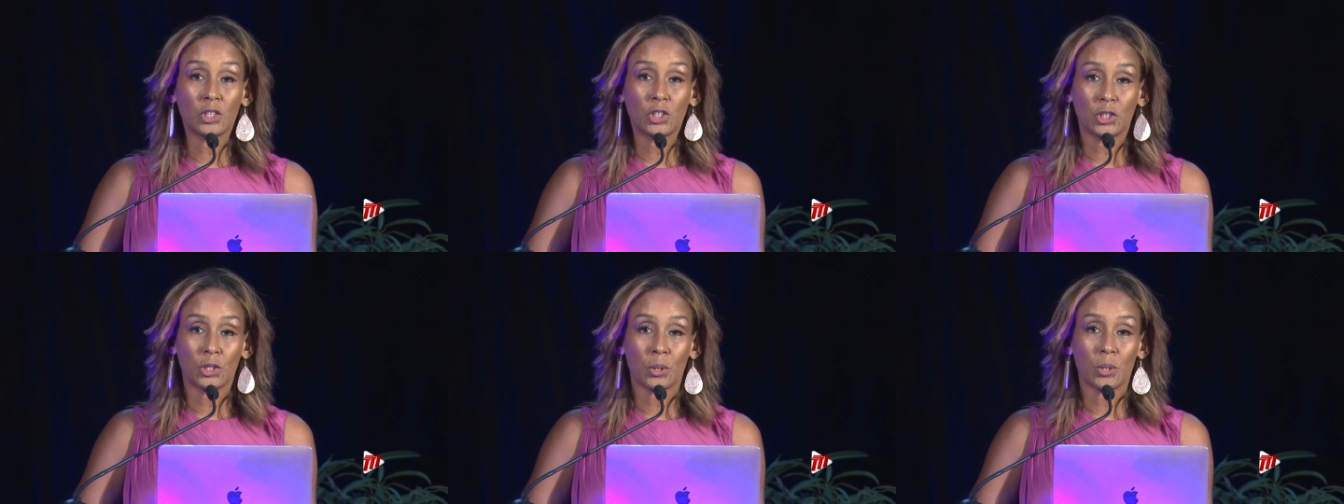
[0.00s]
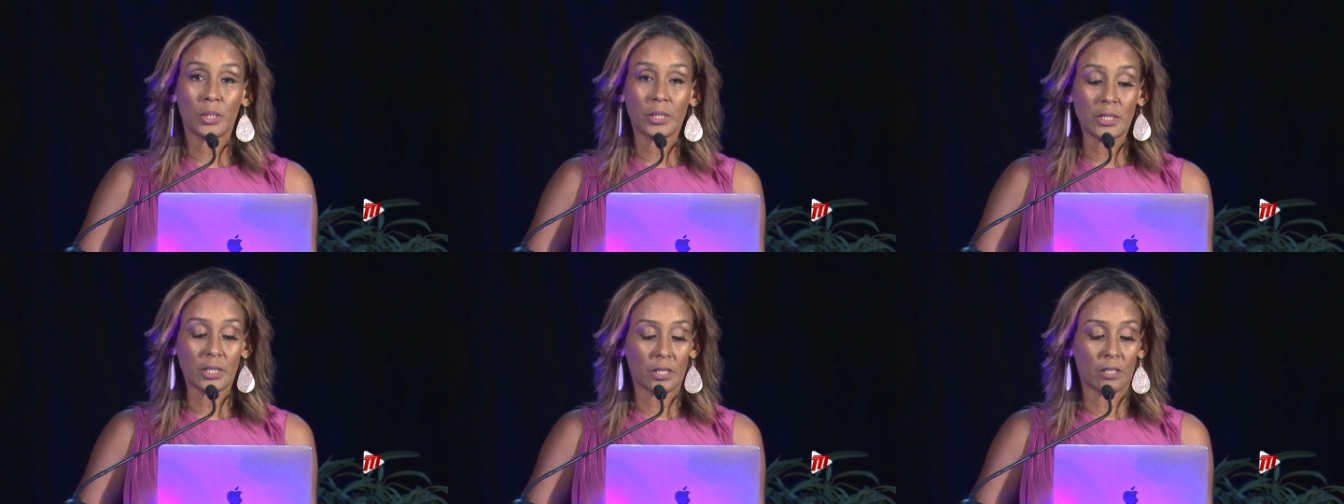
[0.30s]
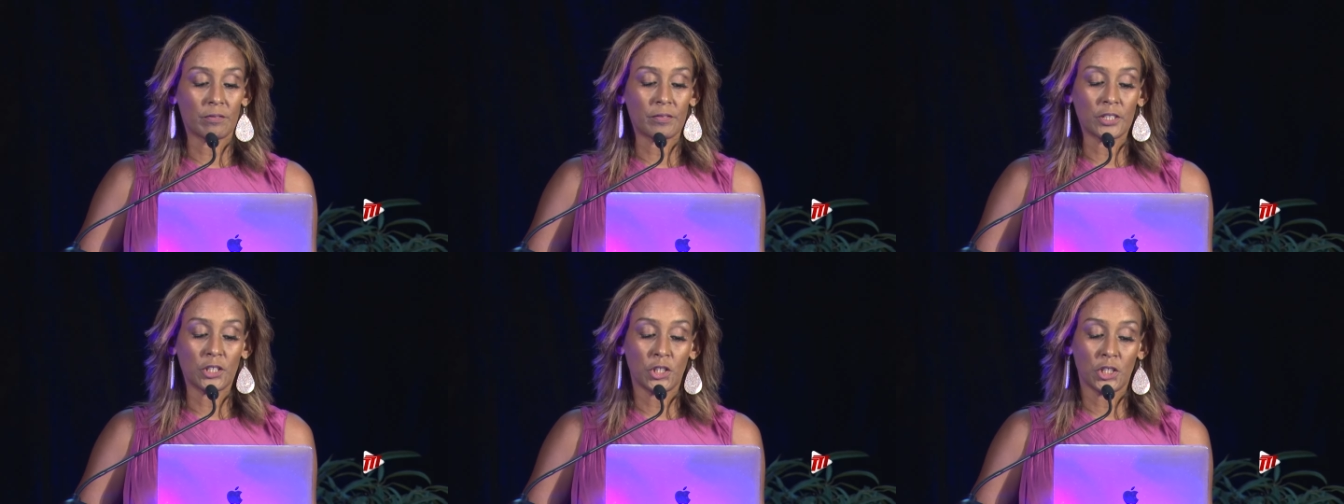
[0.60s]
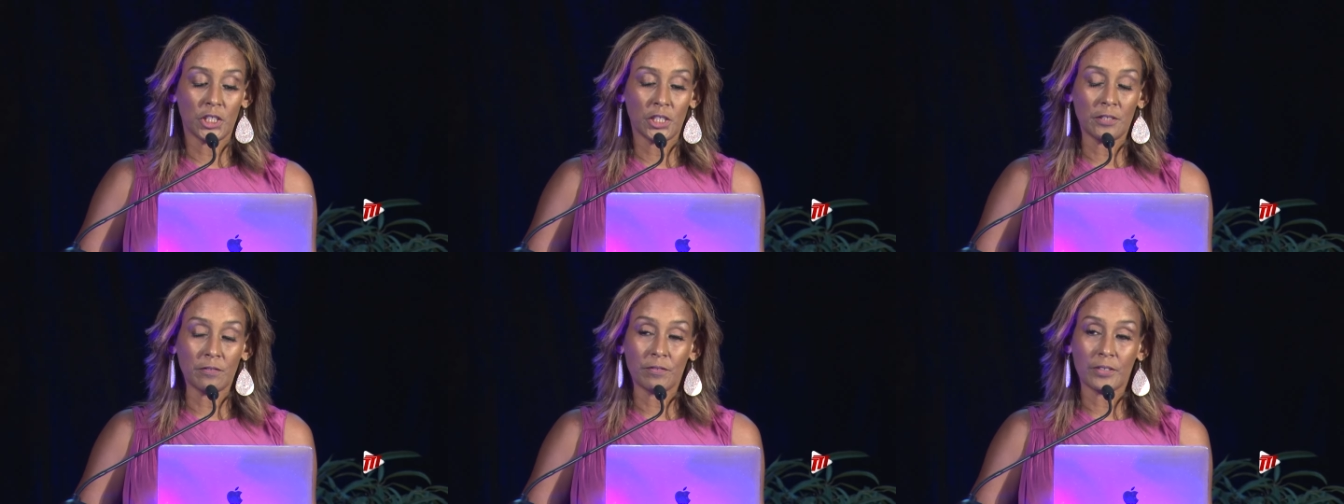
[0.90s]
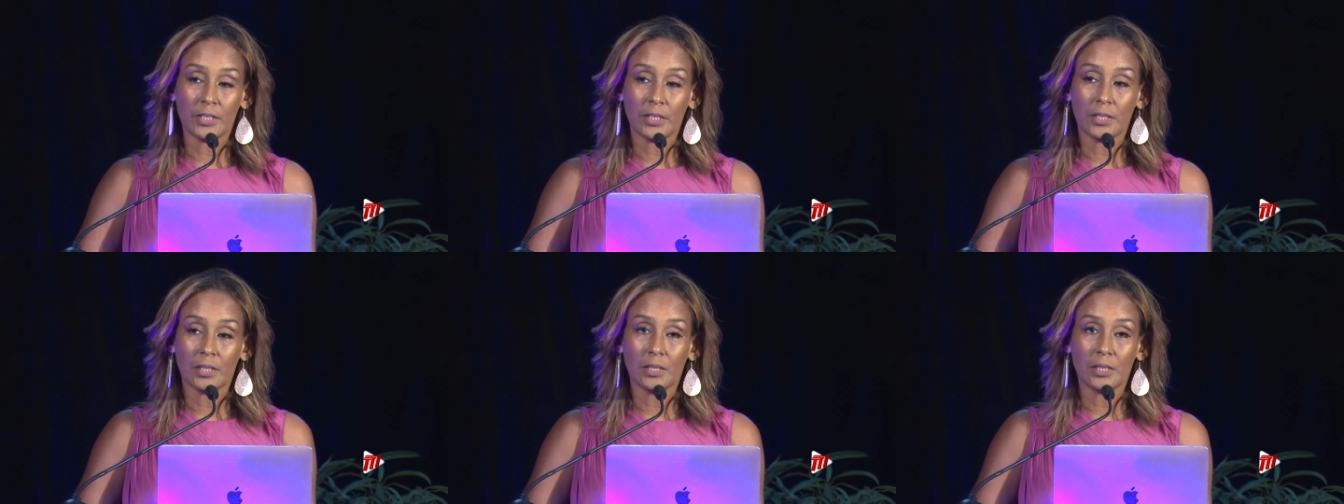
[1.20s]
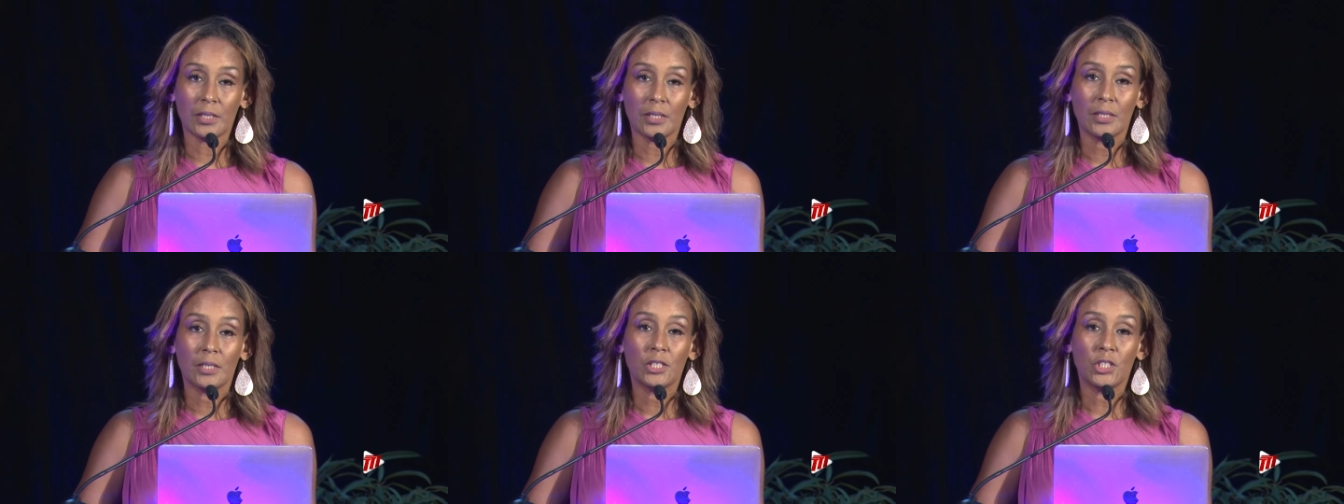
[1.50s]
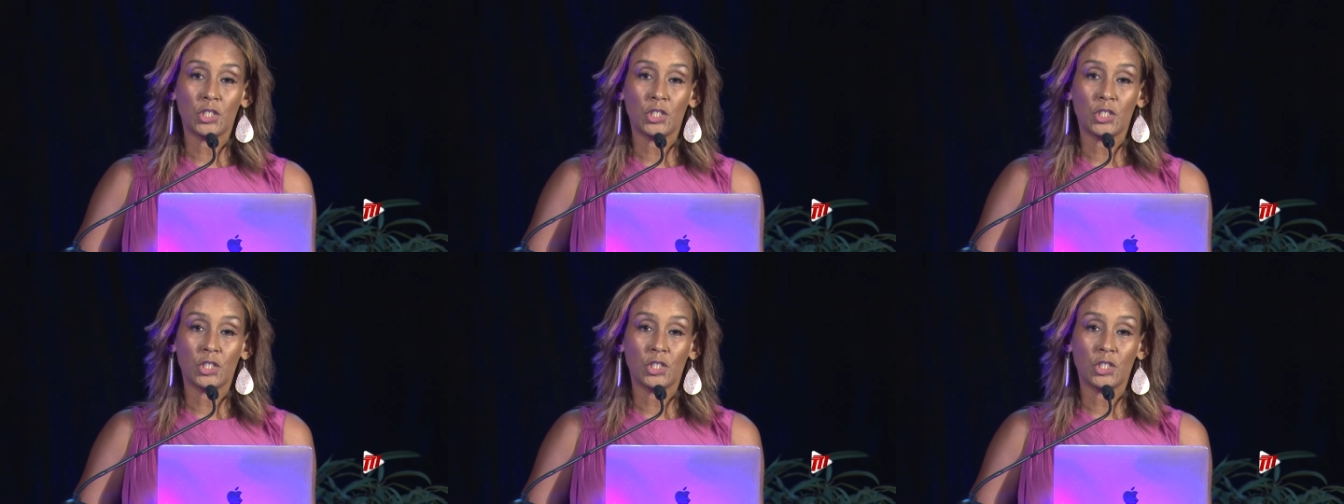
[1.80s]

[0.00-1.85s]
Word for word: short of achieving